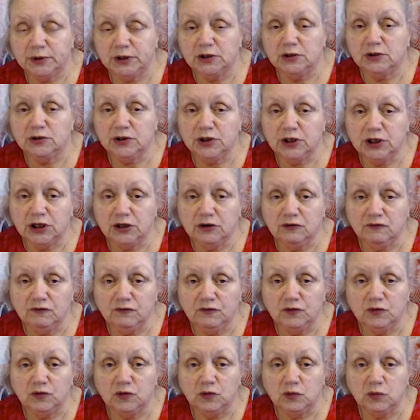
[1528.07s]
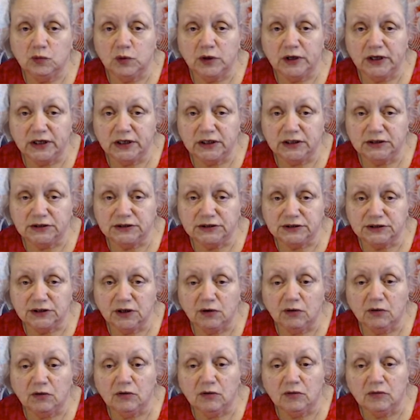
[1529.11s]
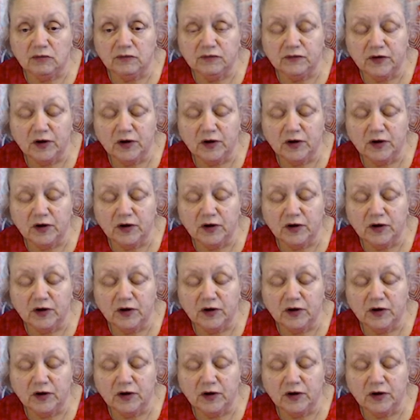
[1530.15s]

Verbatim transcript: looking for ways of